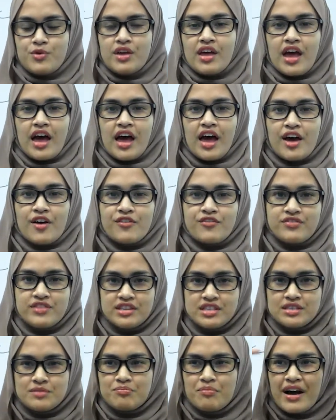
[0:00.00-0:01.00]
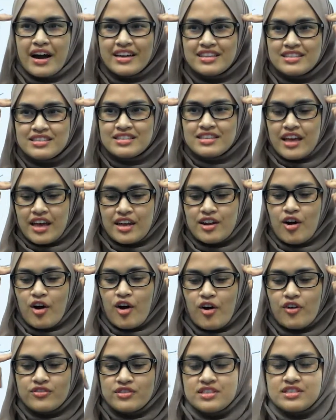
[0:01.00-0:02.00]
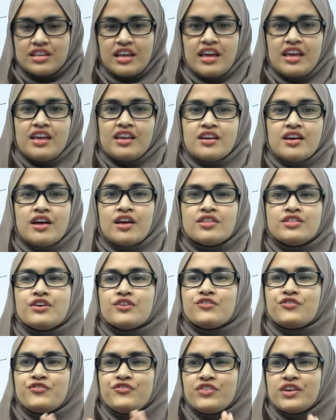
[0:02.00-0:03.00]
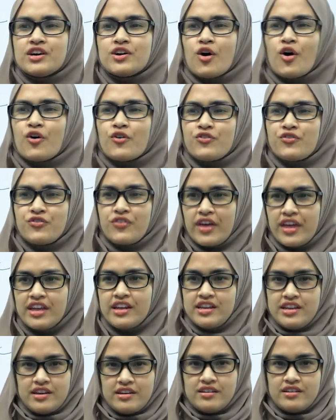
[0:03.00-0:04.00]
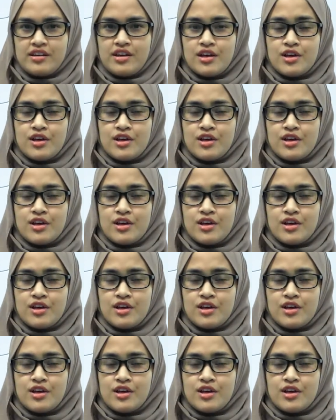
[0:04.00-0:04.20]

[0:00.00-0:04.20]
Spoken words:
we have this mindset of saying the fear of failure.